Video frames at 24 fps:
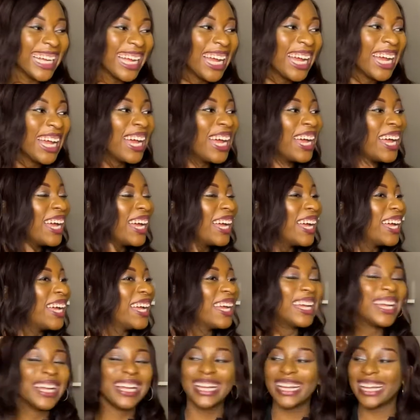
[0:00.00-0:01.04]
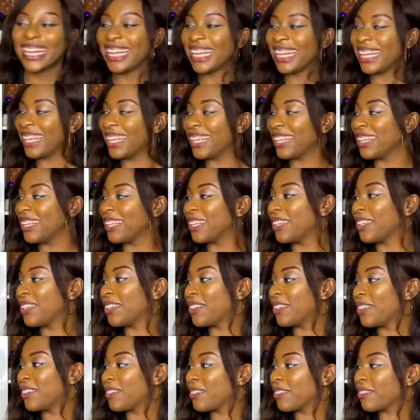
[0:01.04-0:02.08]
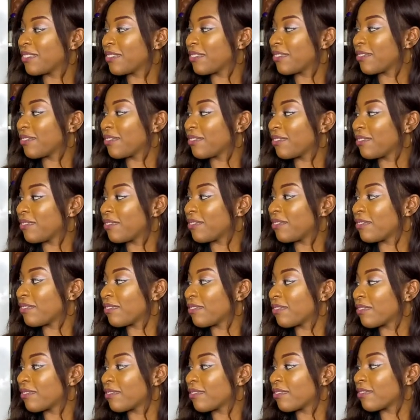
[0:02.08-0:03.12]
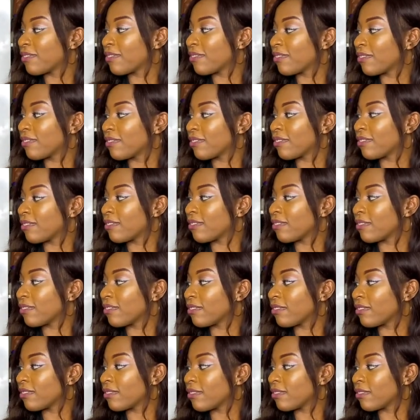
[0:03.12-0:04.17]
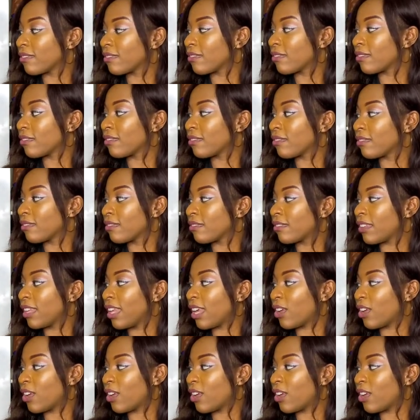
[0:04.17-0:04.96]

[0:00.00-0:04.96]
(silent)